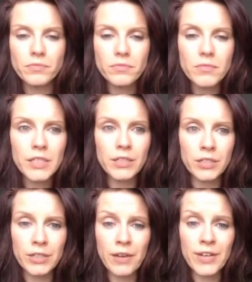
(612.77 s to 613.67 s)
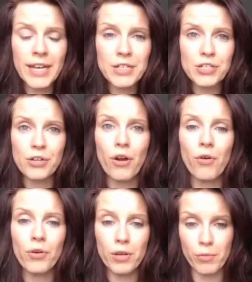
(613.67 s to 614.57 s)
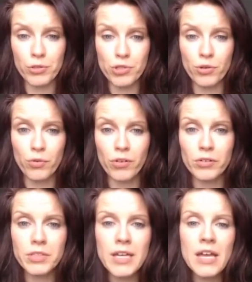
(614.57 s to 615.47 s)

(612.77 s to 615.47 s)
You navigate your own emotional world.